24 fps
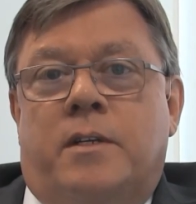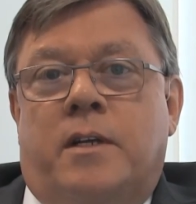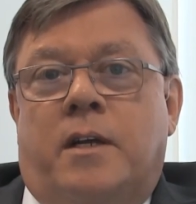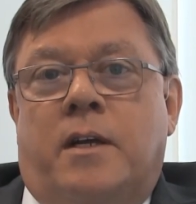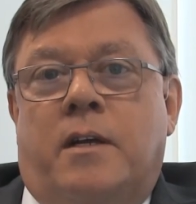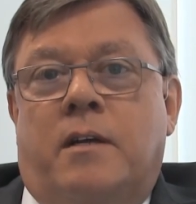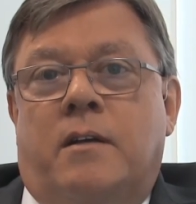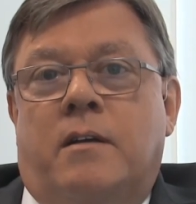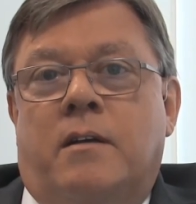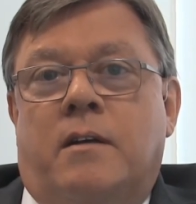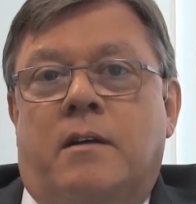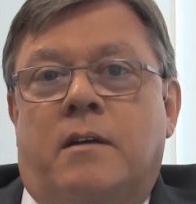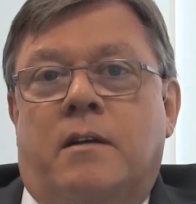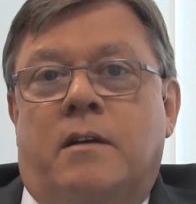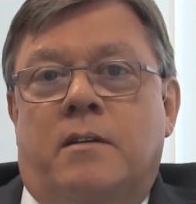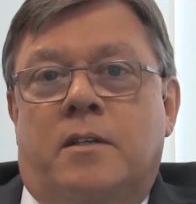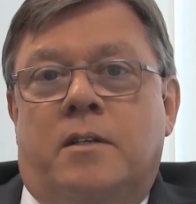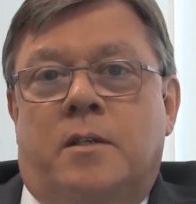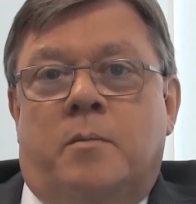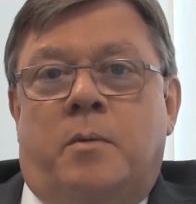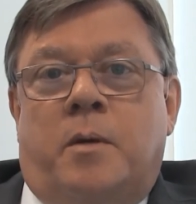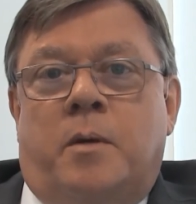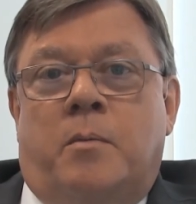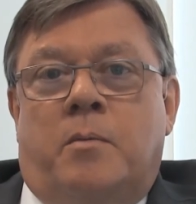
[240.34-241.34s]
day
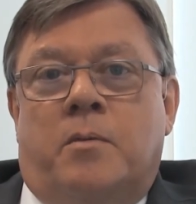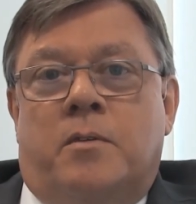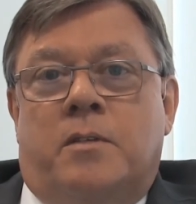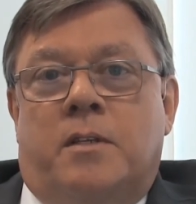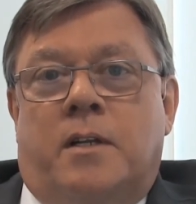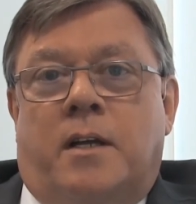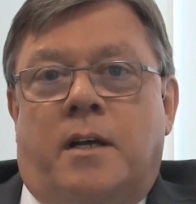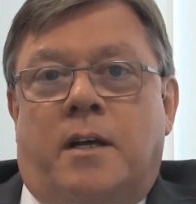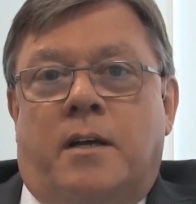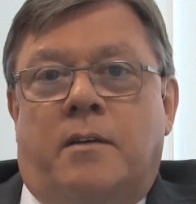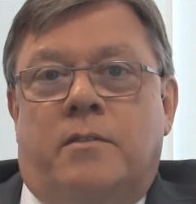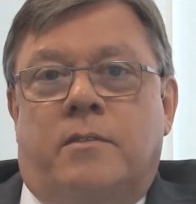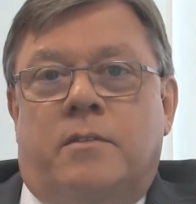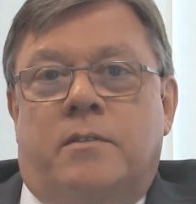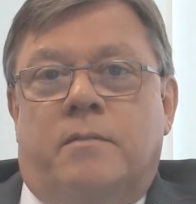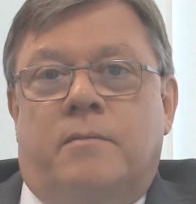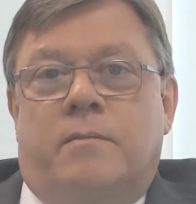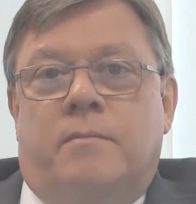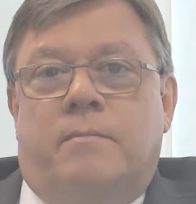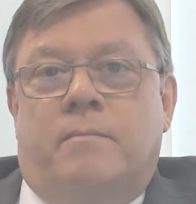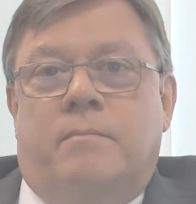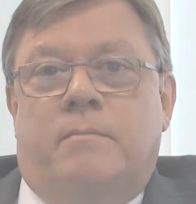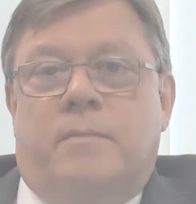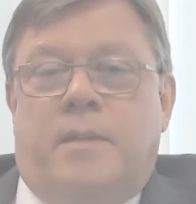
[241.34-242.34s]
to people's lives.
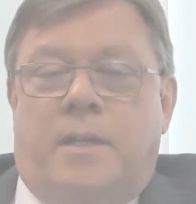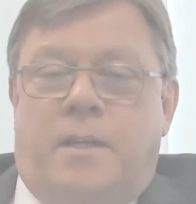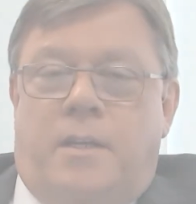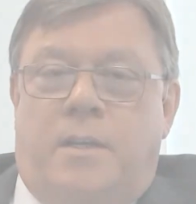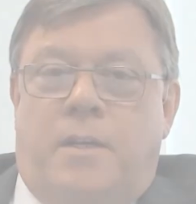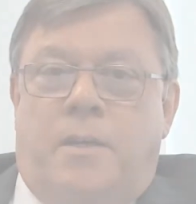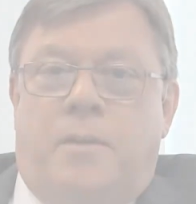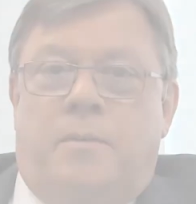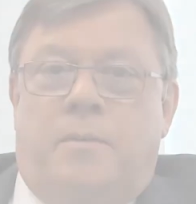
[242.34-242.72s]
Thank